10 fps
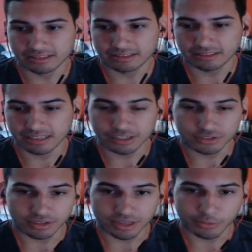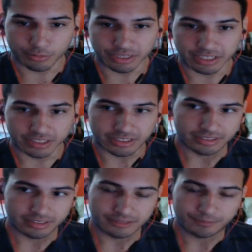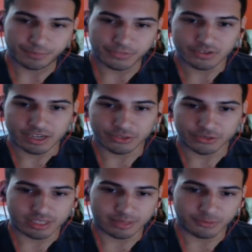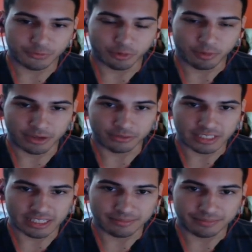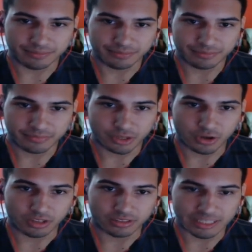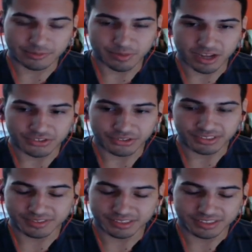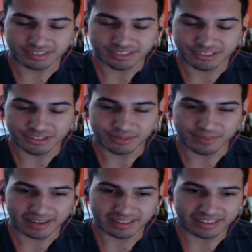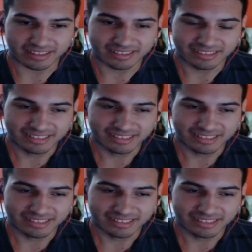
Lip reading: I saw that were pretty good, so I used them to form my own team called Team Sponsor Us. It was just a joke back then.